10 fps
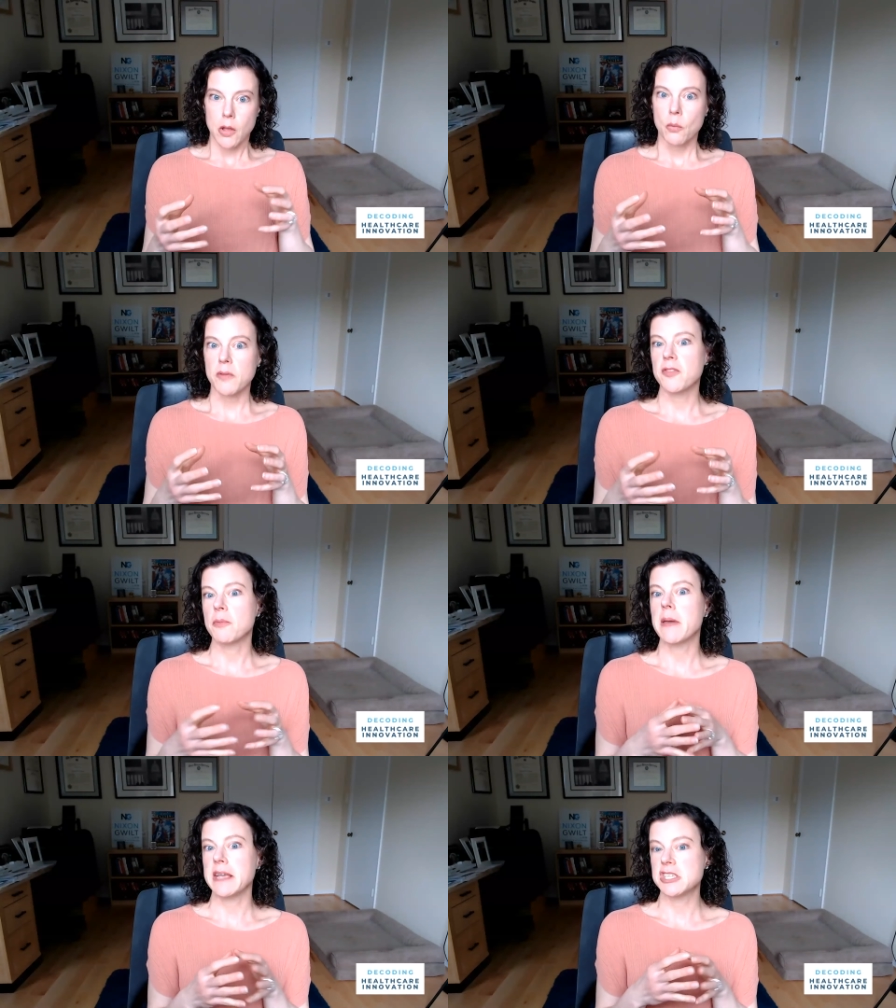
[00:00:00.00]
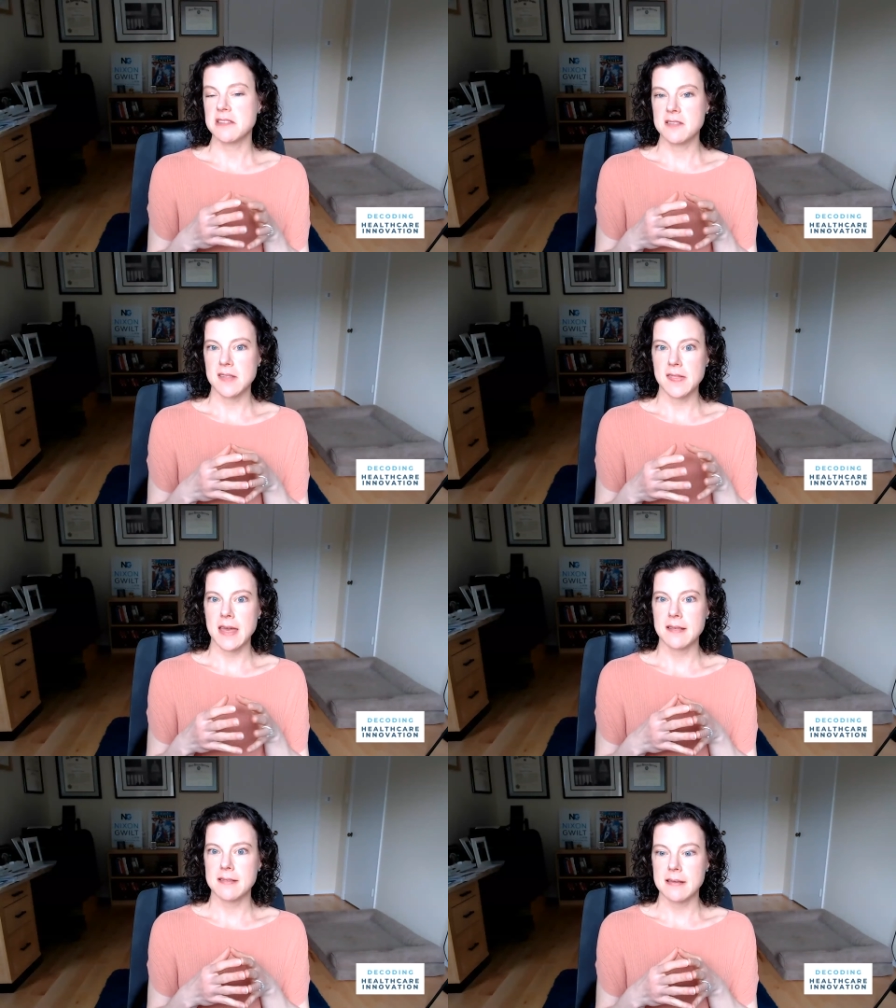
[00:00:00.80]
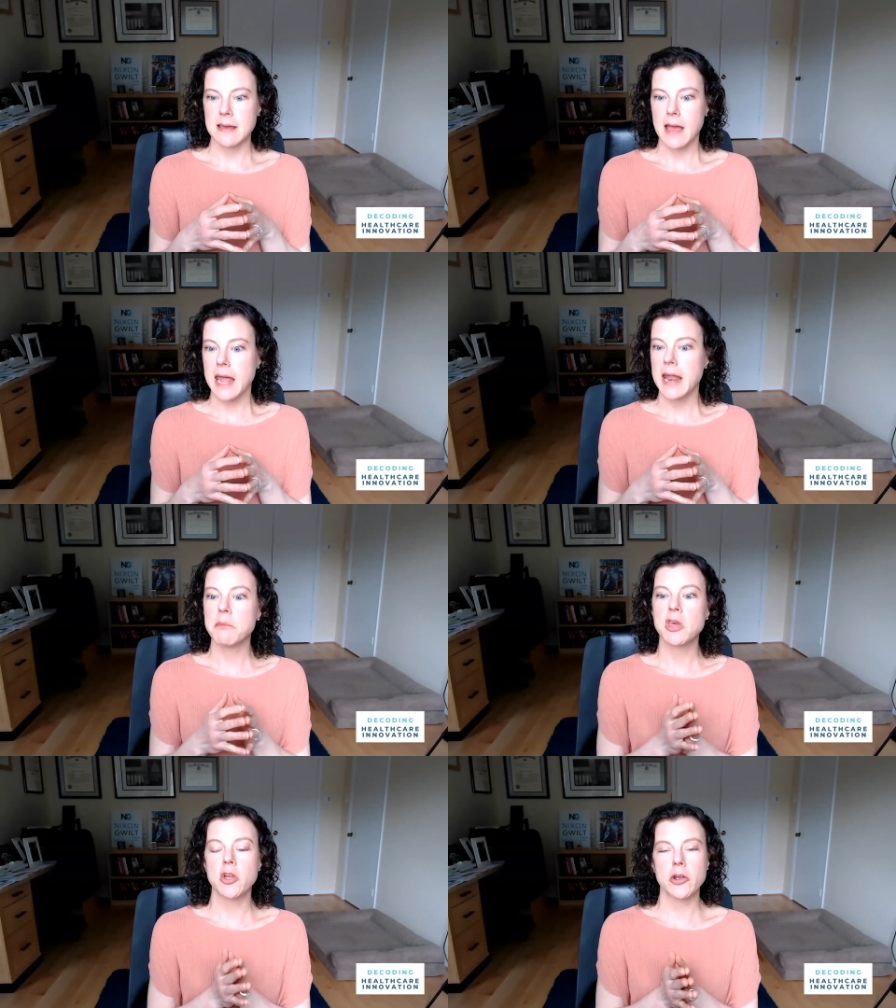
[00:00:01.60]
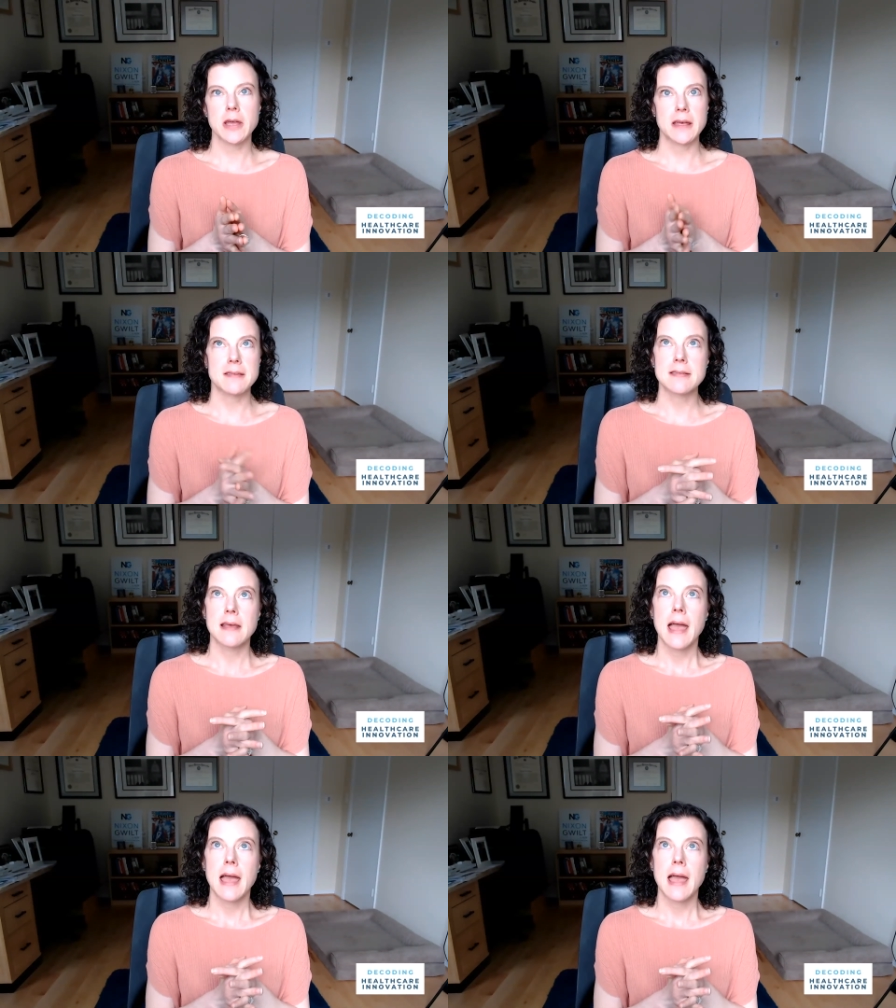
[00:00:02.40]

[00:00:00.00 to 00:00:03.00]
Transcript: with the patients that they see and i'm curious